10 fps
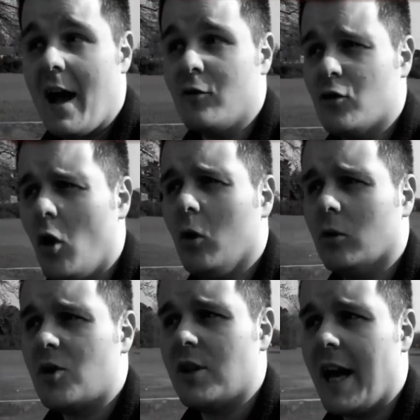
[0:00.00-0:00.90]
and not
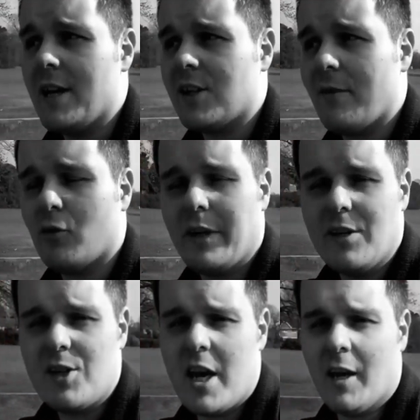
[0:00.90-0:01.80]
all snakes have
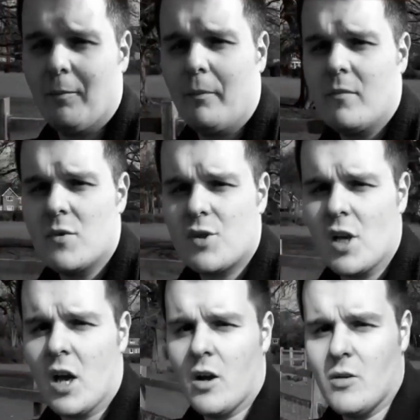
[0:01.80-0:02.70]
green skin.
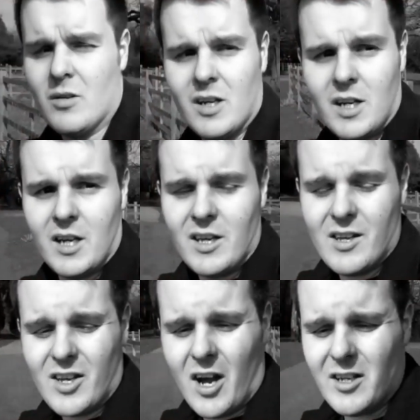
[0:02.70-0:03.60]
So
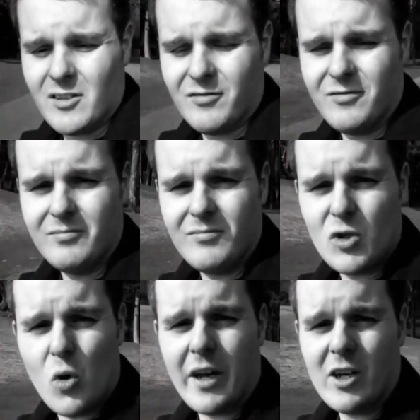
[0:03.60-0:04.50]
you're kind of
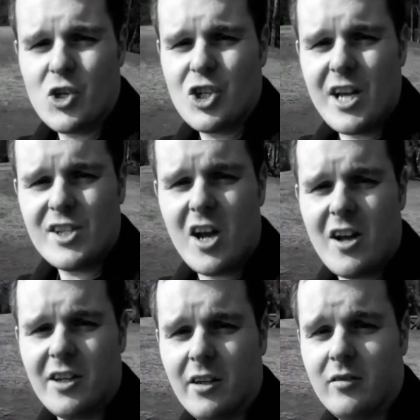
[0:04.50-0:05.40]
talking shit,
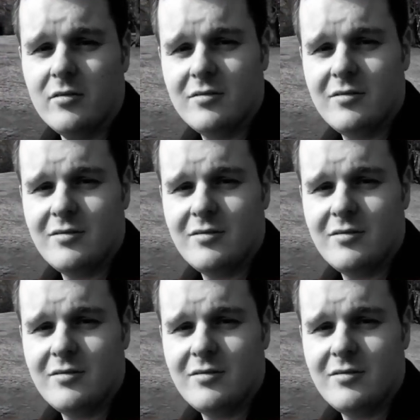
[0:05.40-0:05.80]
aren't you?